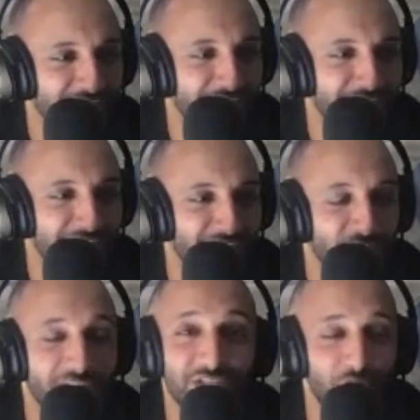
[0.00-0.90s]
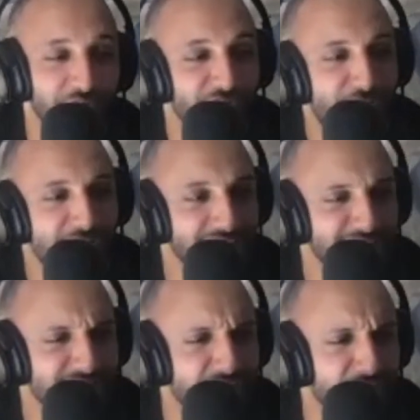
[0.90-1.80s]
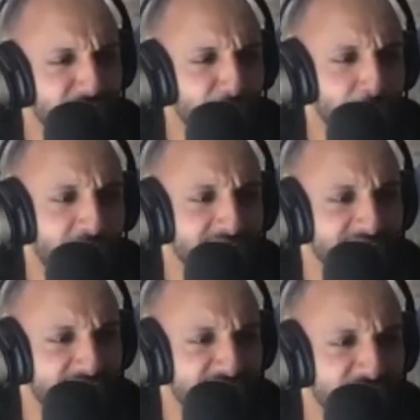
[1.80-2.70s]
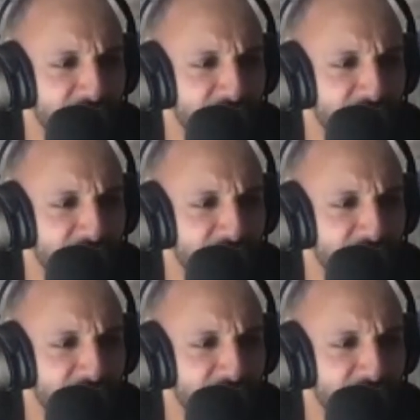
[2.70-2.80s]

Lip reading: Okay, so on Friday, it's Terry. On Monday, it's